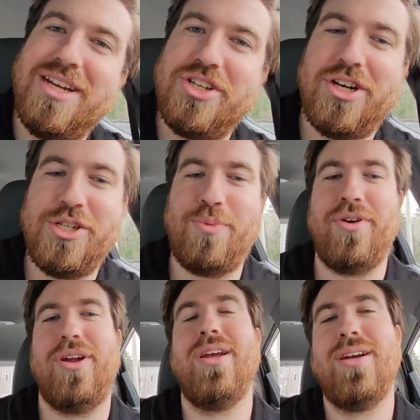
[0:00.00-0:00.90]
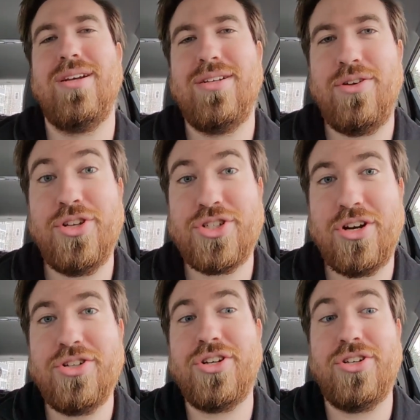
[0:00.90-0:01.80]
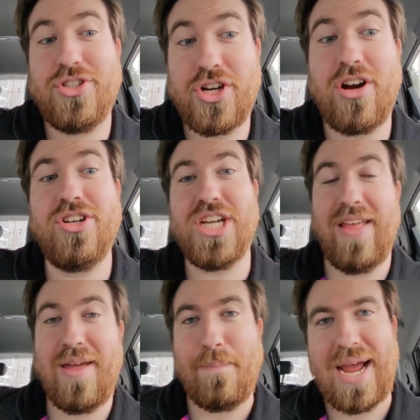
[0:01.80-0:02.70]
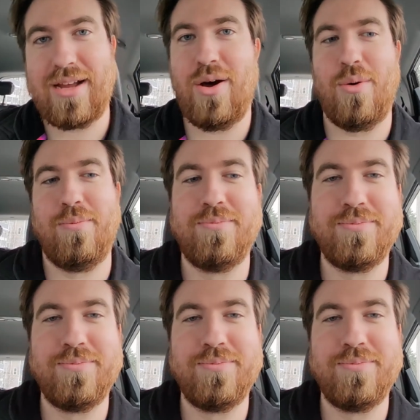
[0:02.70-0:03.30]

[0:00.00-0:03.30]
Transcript: Johnsbury to the charger, charge, and then back home.